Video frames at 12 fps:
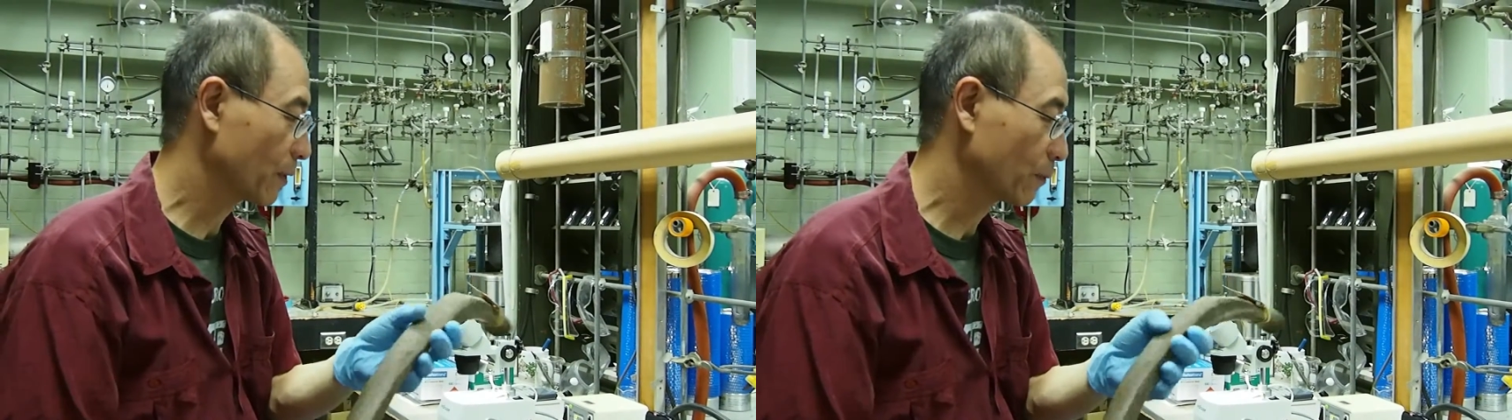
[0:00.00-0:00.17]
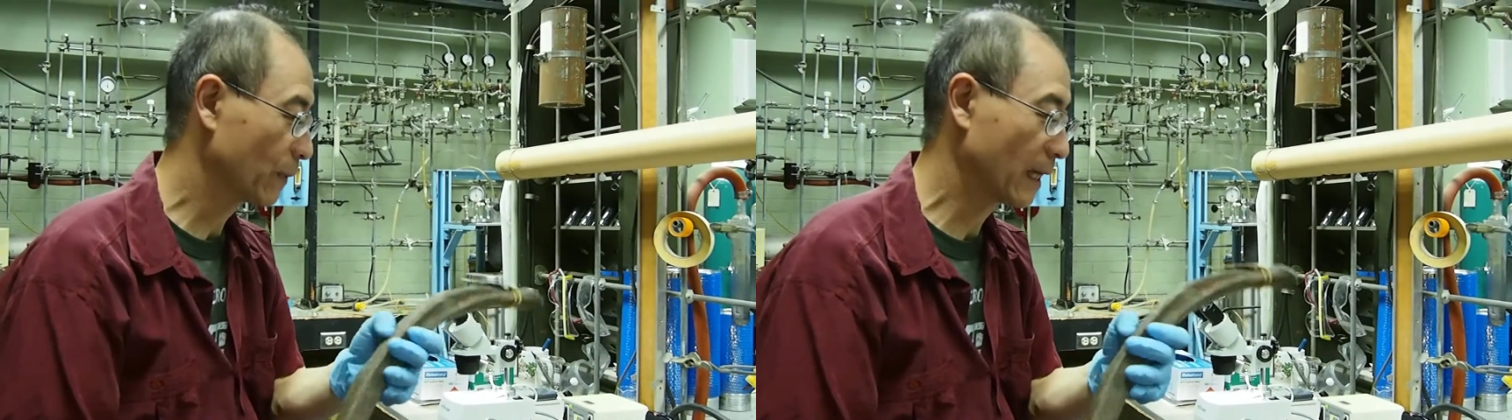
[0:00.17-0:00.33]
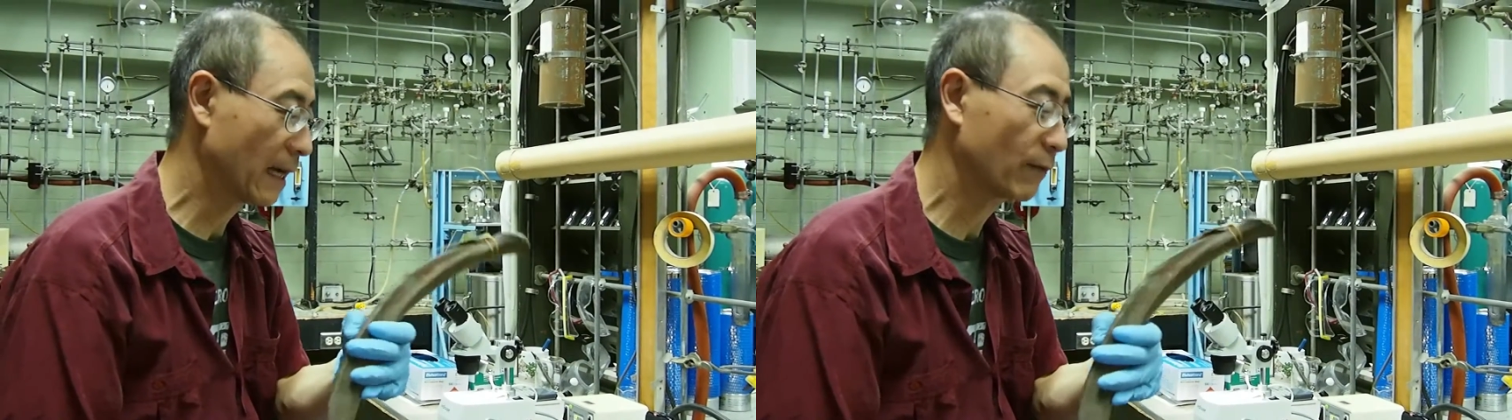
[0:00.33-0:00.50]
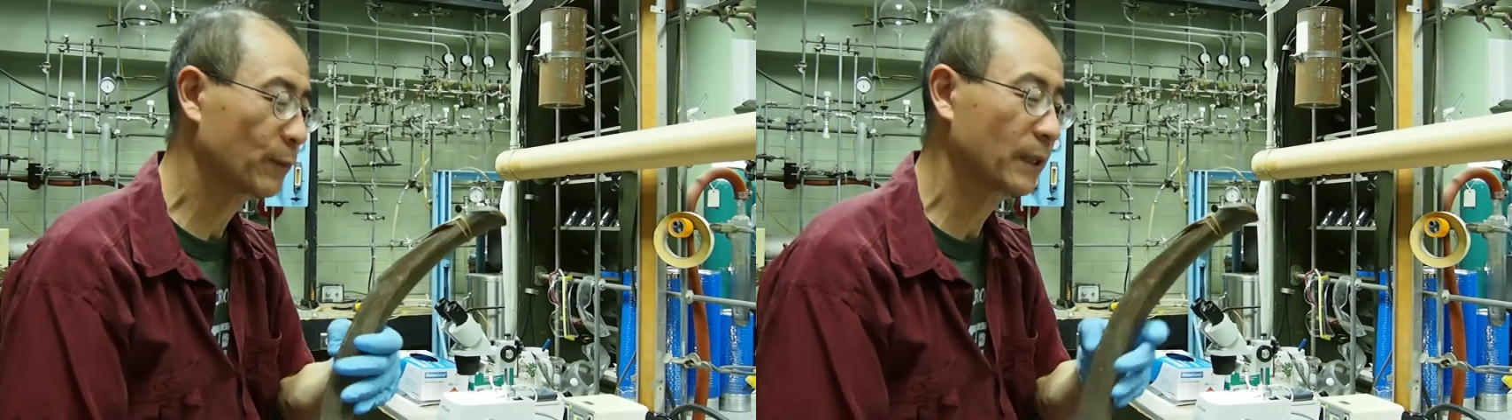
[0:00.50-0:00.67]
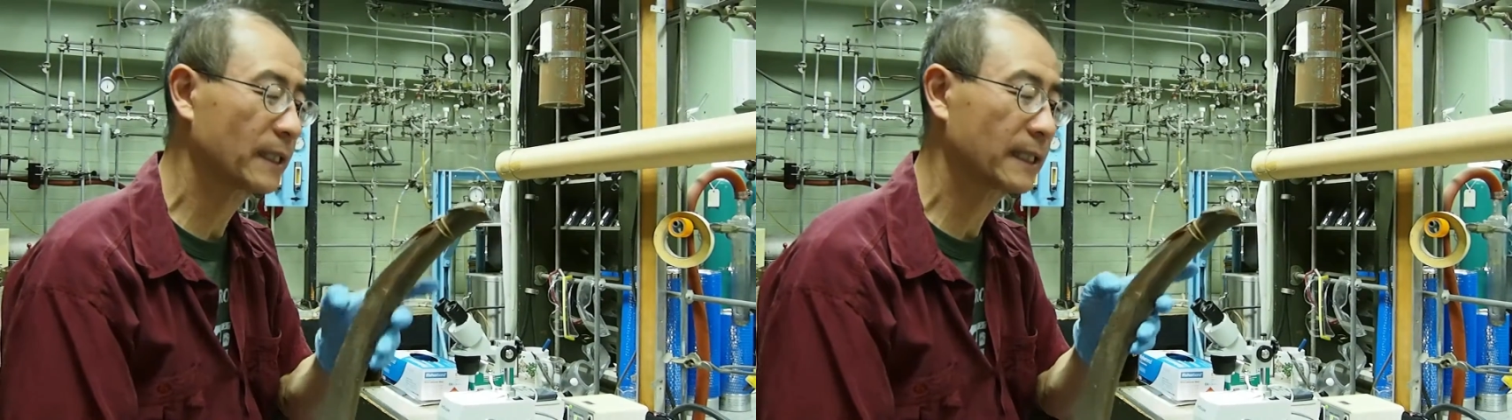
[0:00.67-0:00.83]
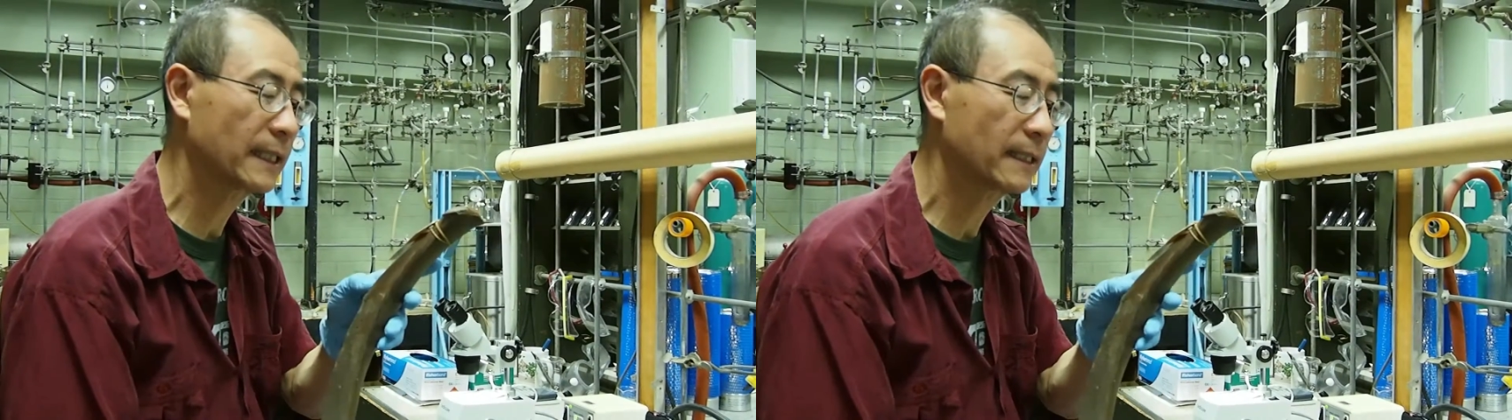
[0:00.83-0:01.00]
We have
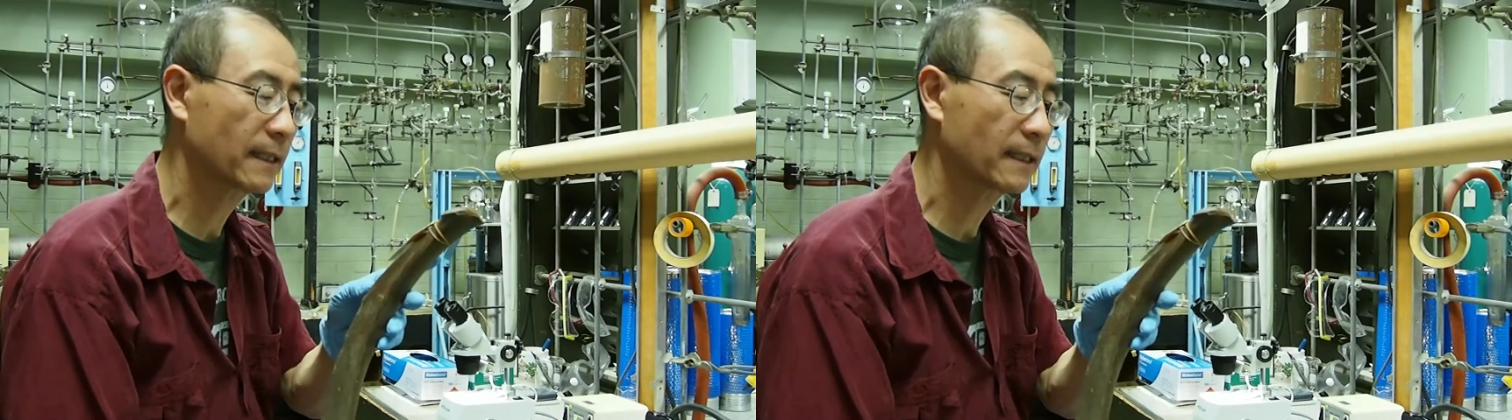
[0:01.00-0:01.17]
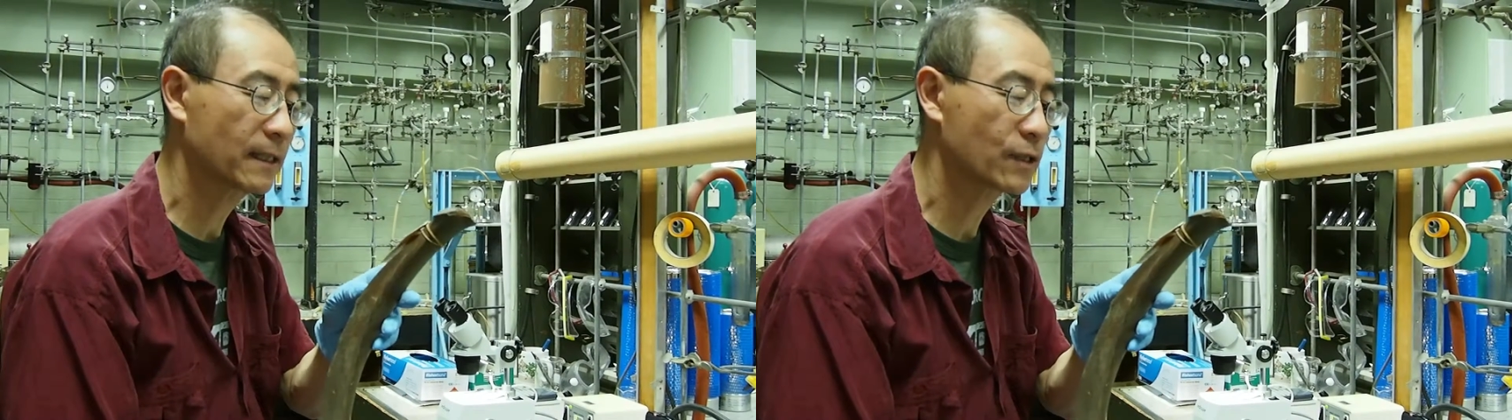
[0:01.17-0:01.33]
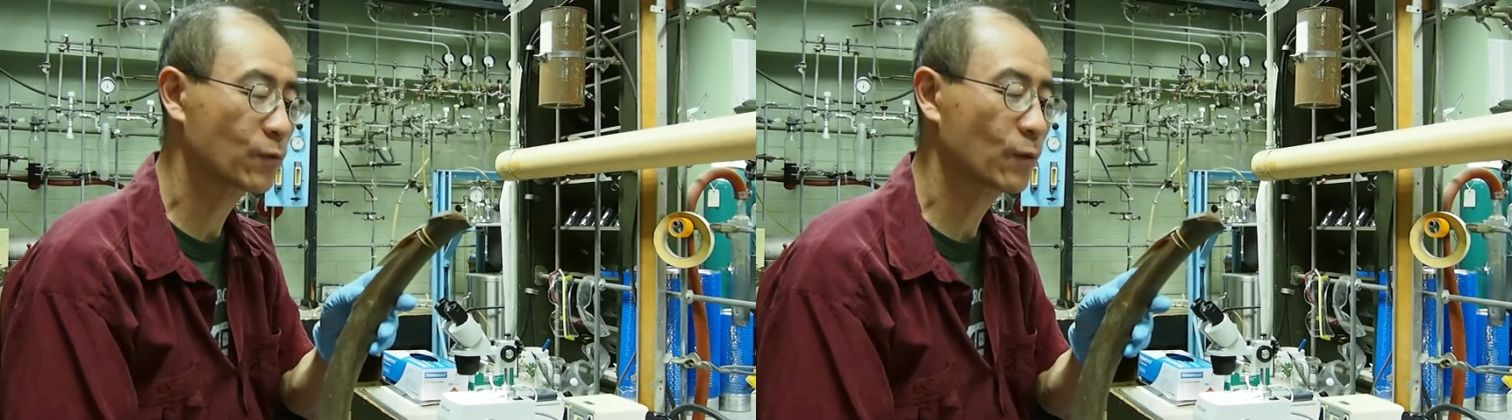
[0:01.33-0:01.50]
been dated this